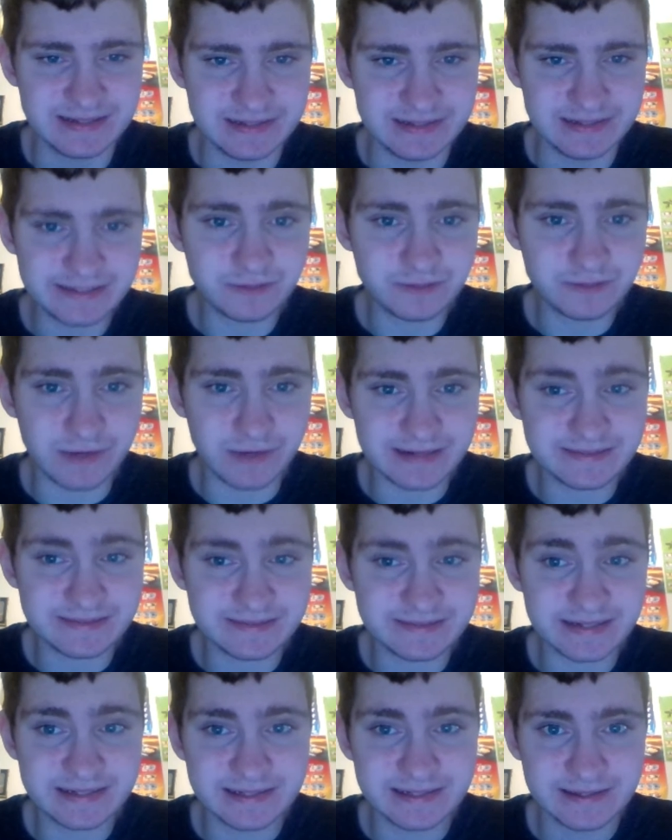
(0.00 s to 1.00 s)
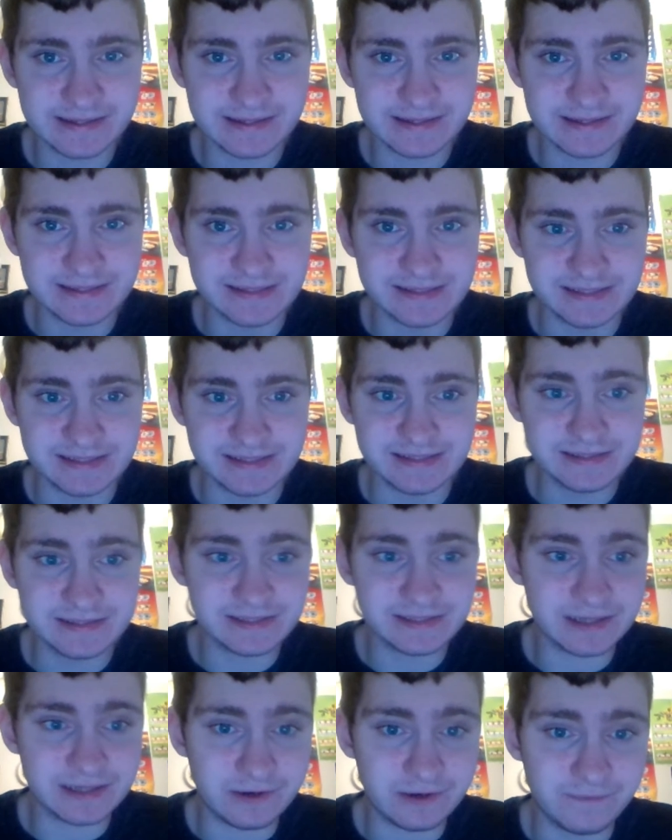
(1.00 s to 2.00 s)
that's why I think, you
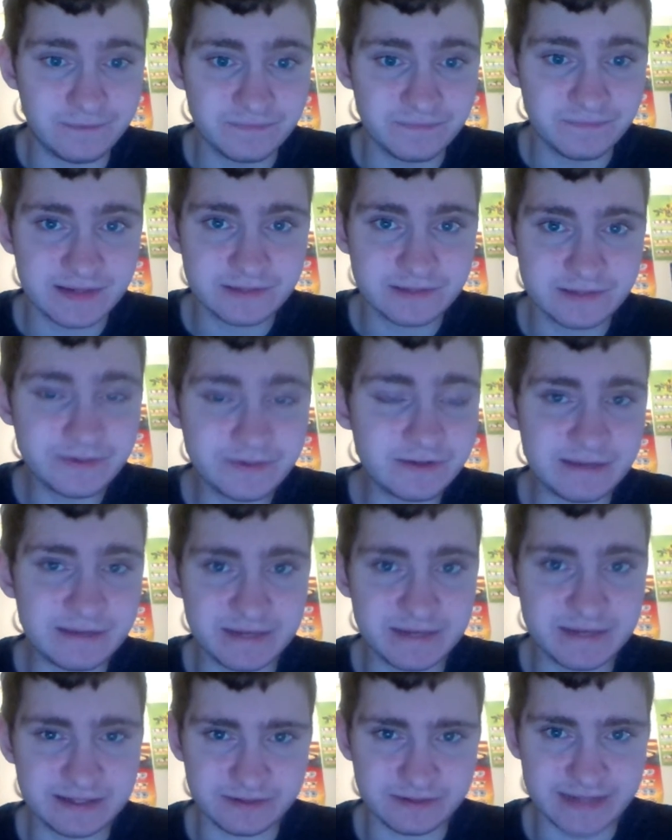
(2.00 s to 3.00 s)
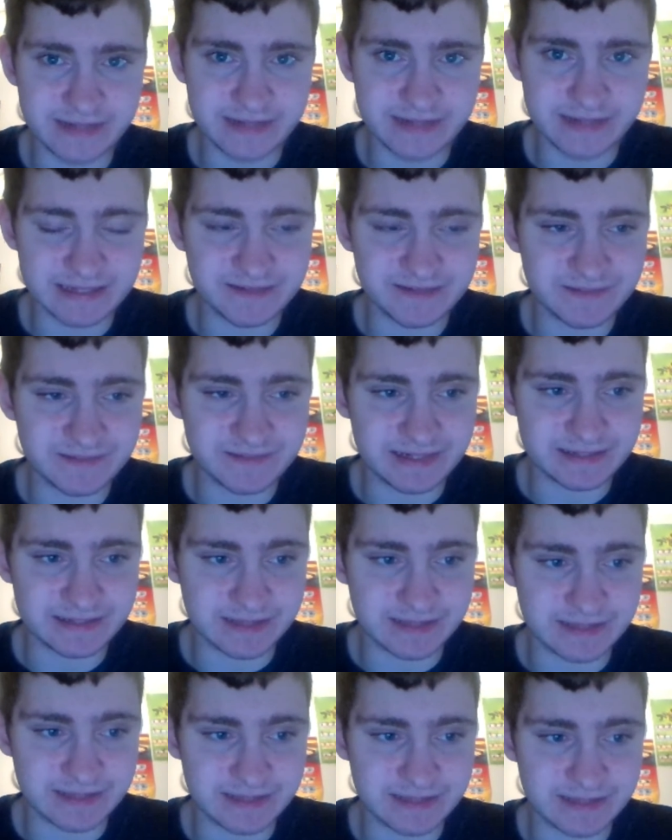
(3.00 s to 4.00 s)
know, the reason why I'm being so negative and, like,
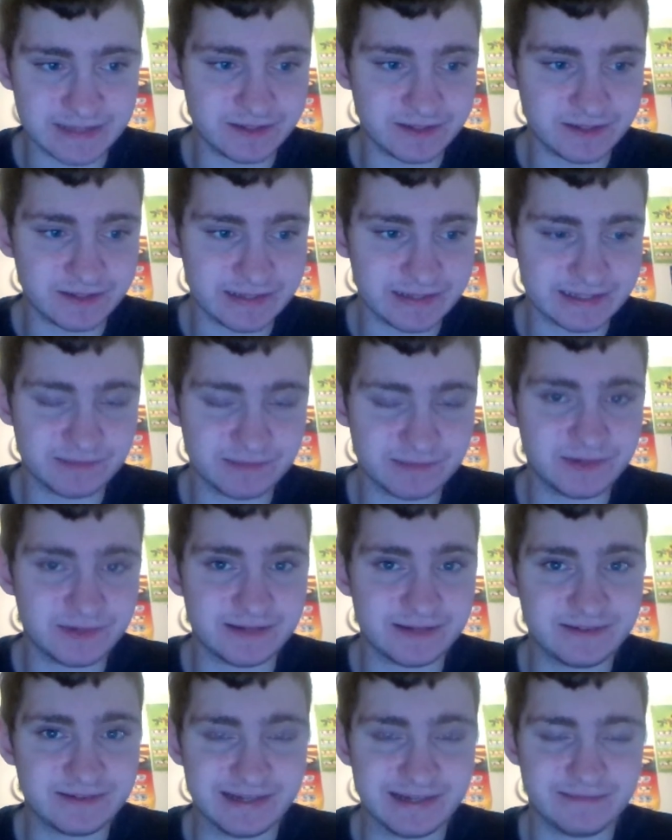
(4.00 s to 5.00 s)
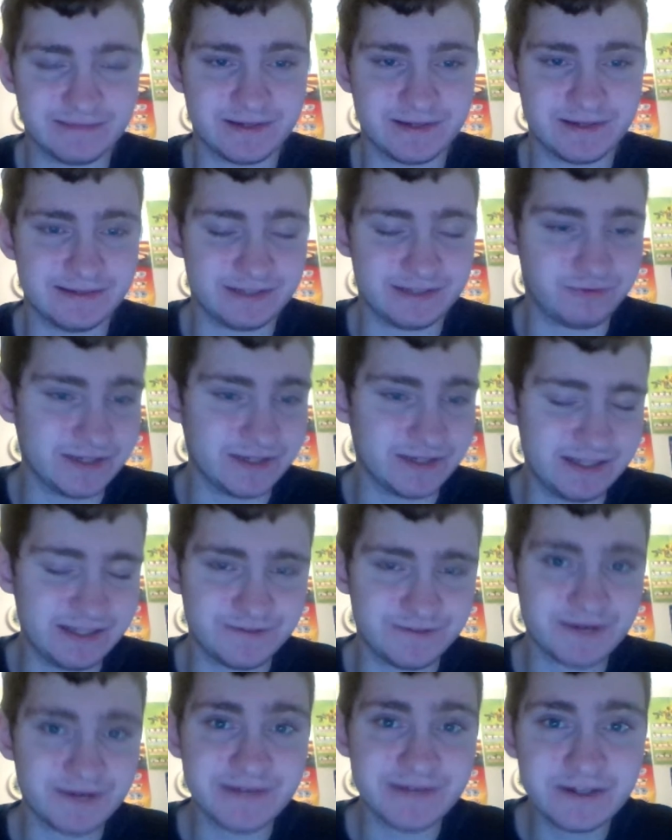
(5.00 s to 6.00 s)
like really, like, depressing is because that's what it is
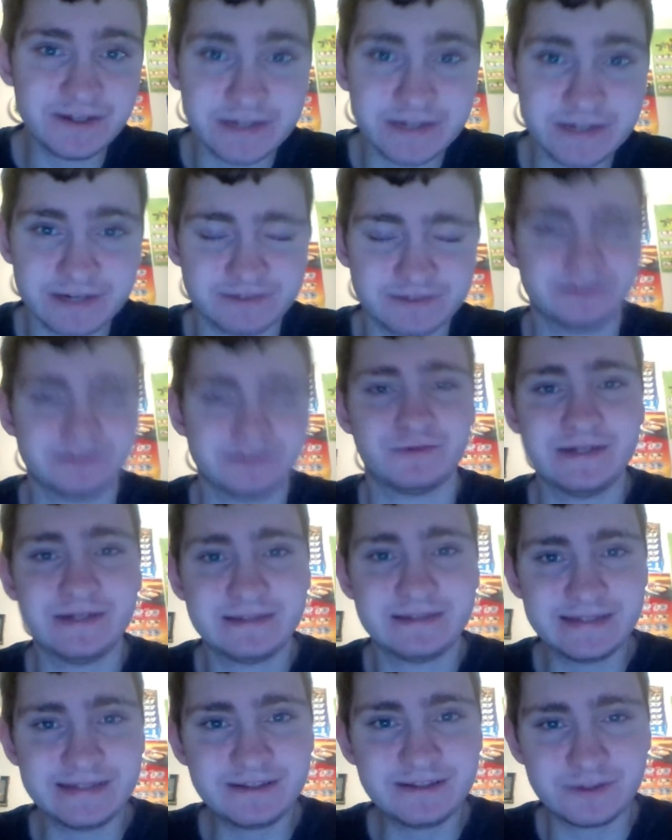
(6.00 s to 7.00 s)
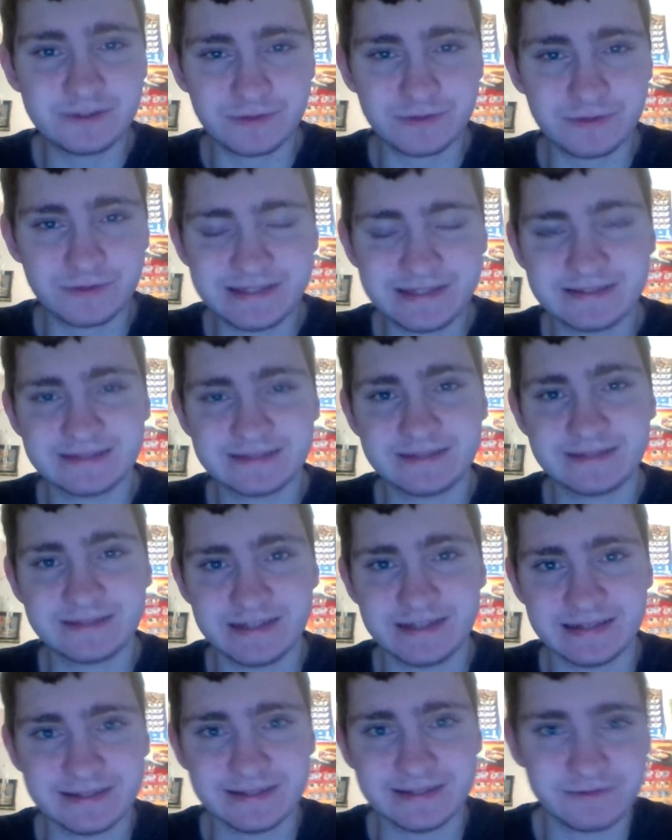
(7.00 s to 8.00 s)
for every other year since, 20, since
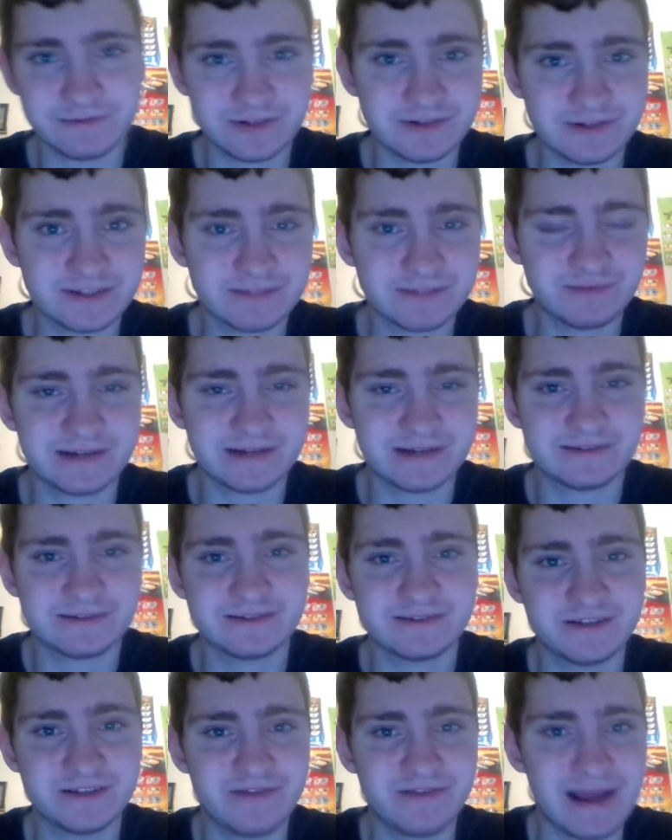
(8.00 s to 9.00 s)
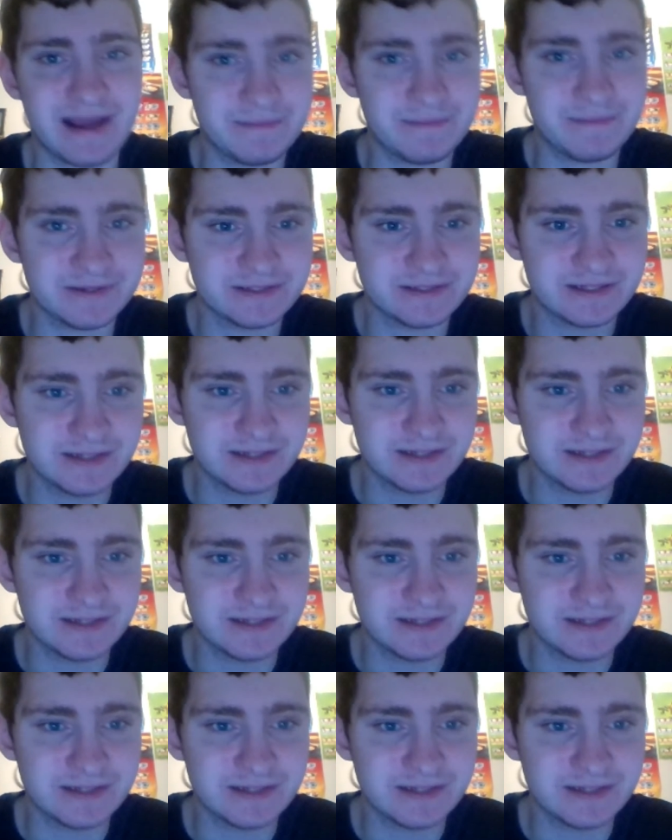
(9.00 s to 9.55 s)
2016 is when all this depressing stuff happened,